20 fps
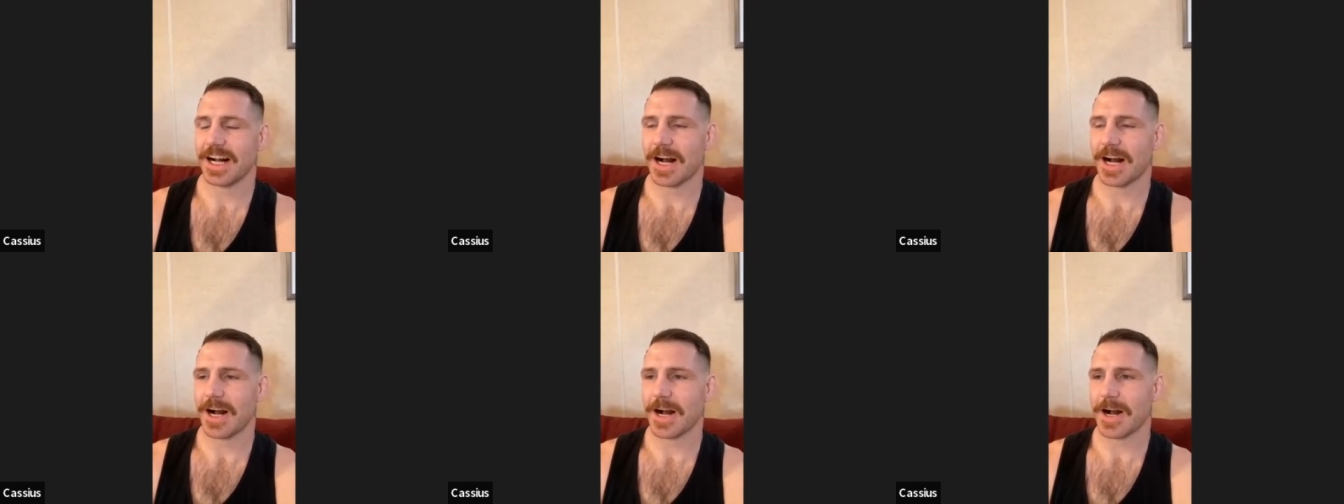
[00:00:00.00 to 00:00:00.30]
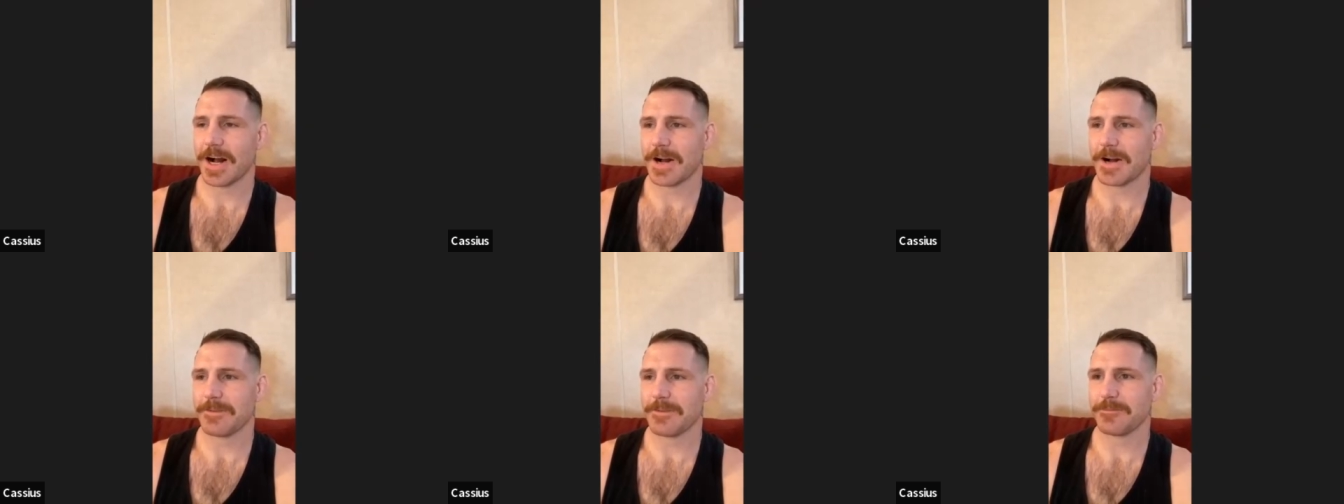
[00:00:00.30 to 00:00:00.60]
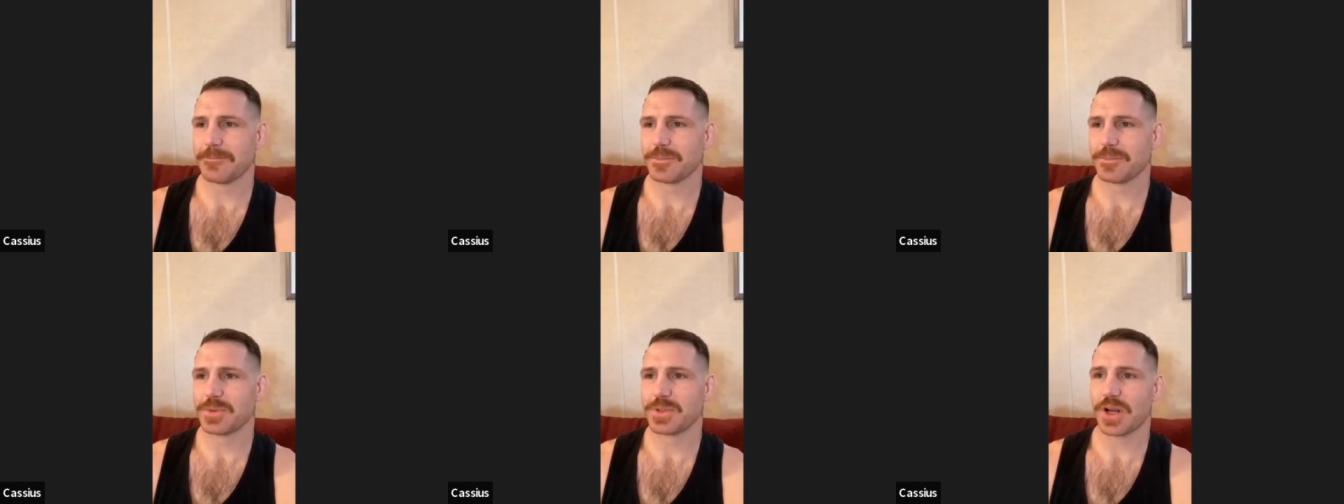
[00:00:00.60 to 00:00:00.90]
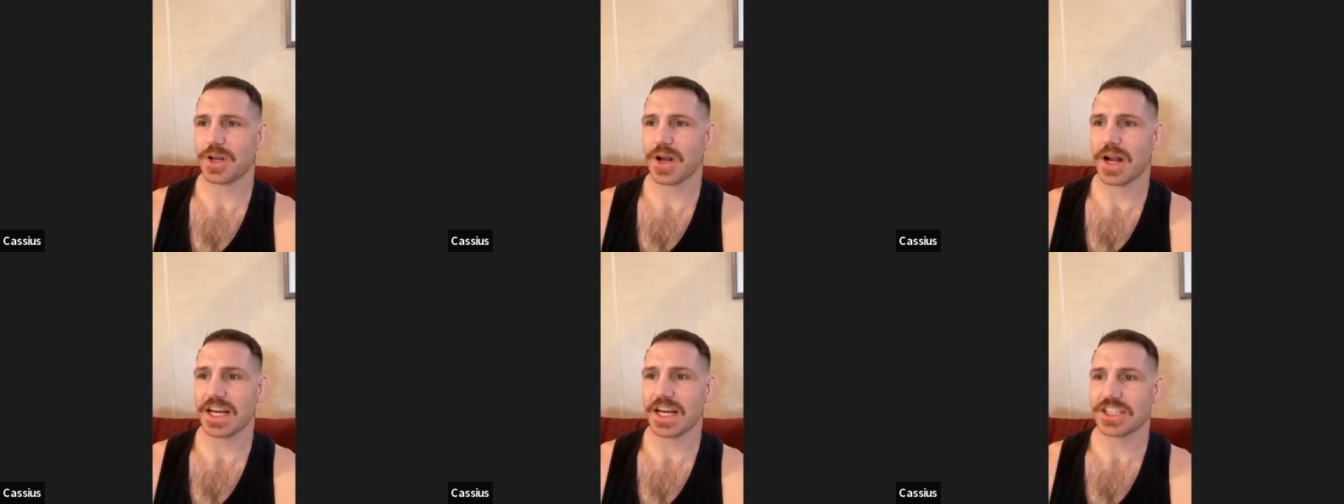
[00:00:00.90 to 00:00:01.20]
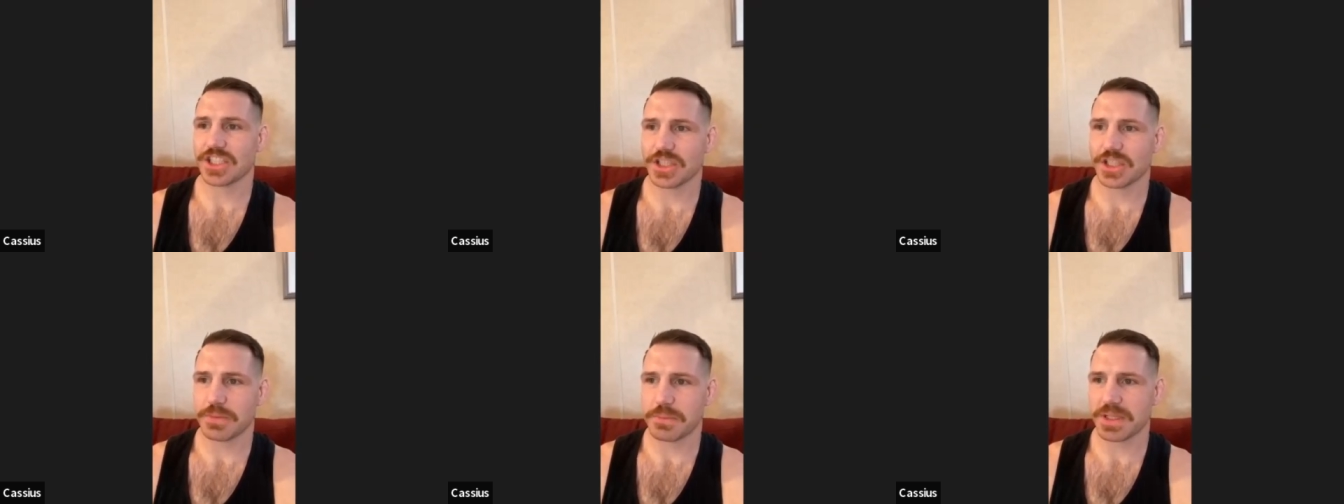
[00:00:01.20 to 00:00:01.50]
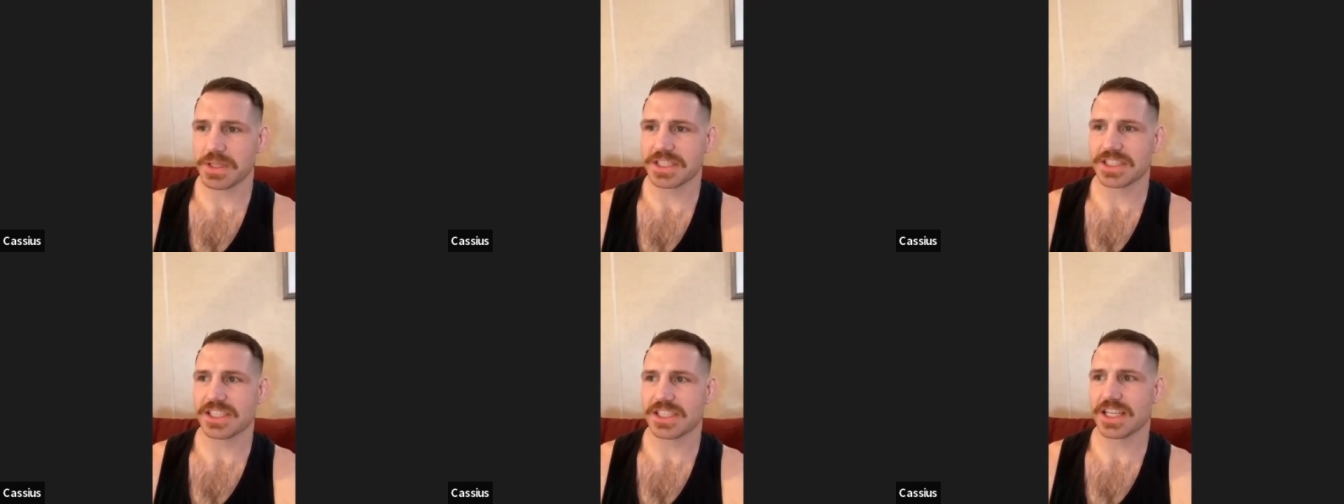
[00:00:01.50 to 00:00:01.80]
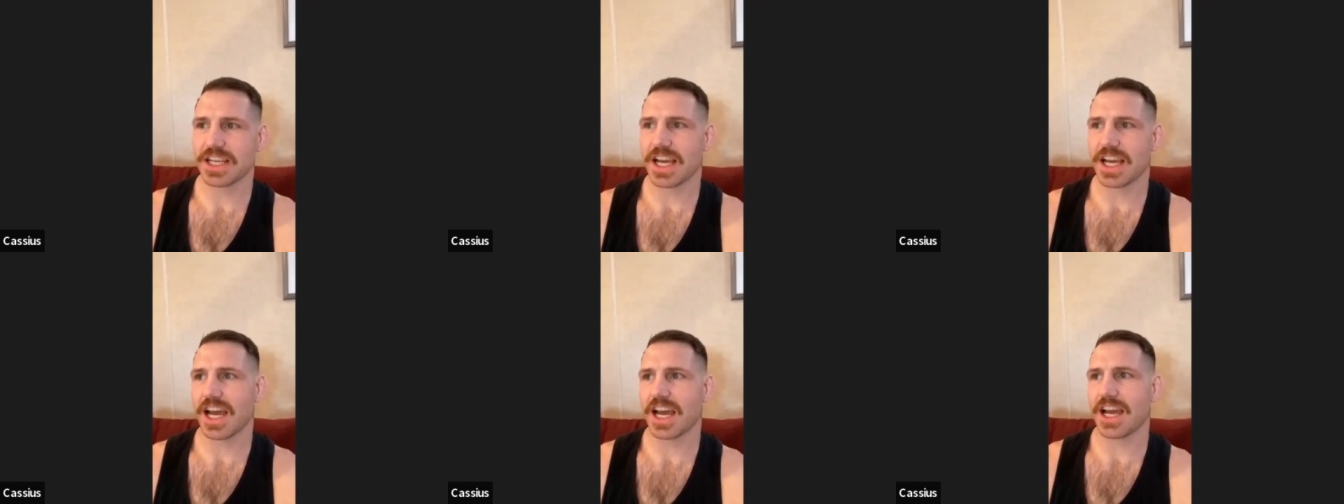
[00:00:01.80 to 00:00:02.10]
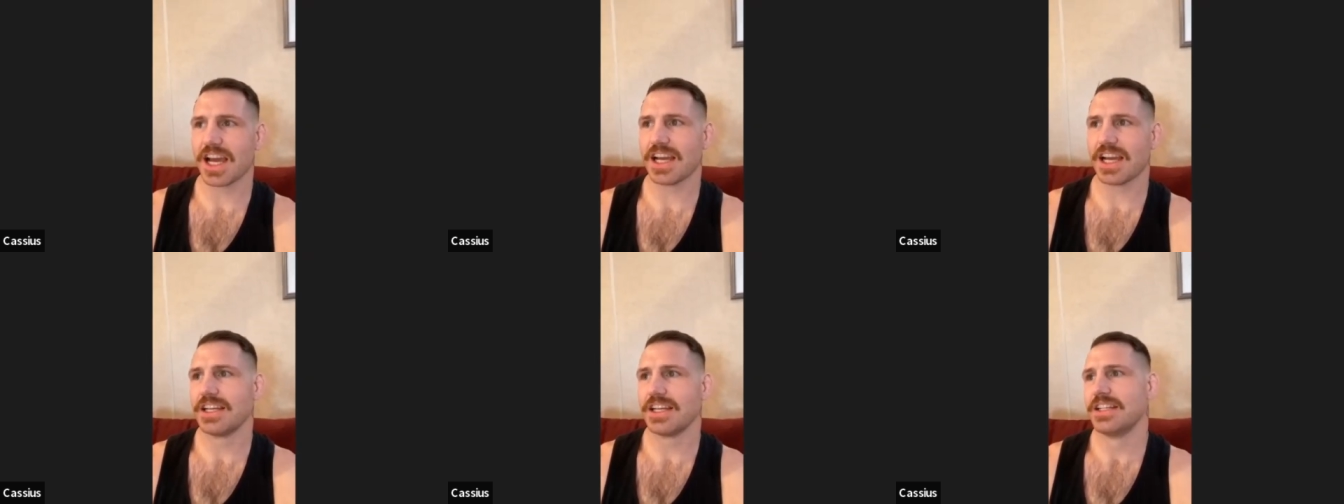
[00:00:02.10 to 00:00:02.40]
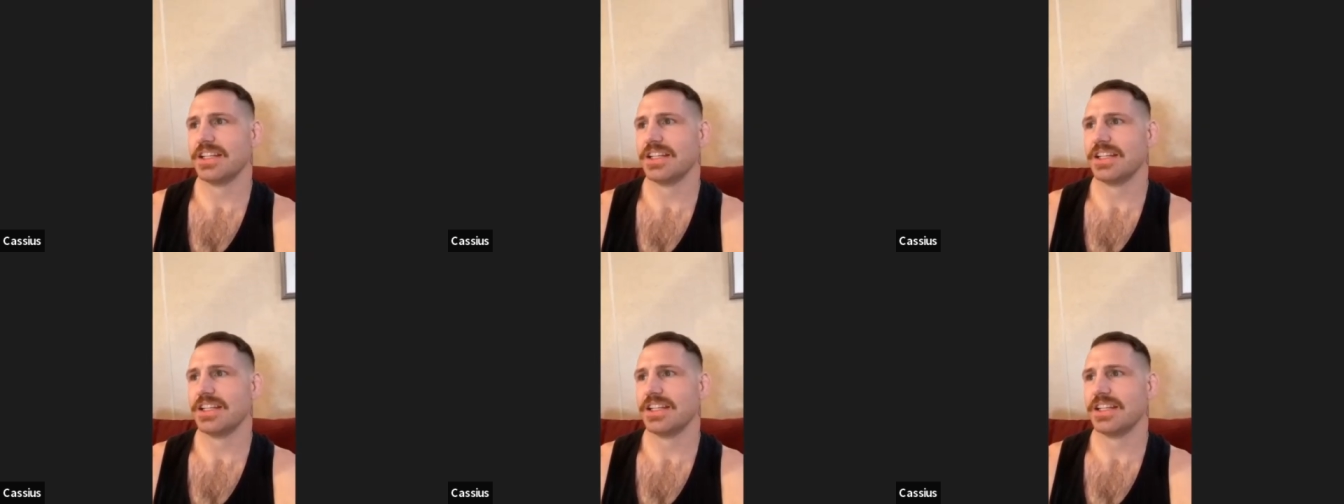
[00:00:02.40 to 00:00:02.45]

Um, so I actually missed it. I.